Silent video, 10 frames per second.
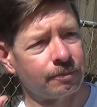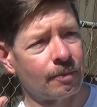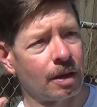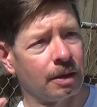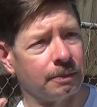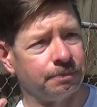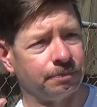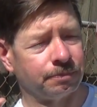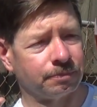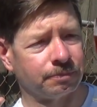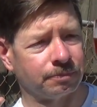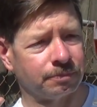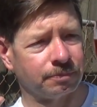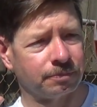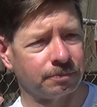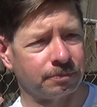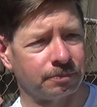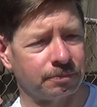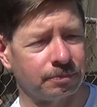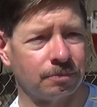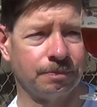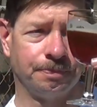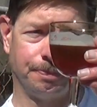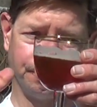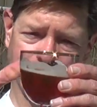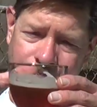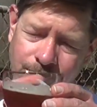Nobody speaks.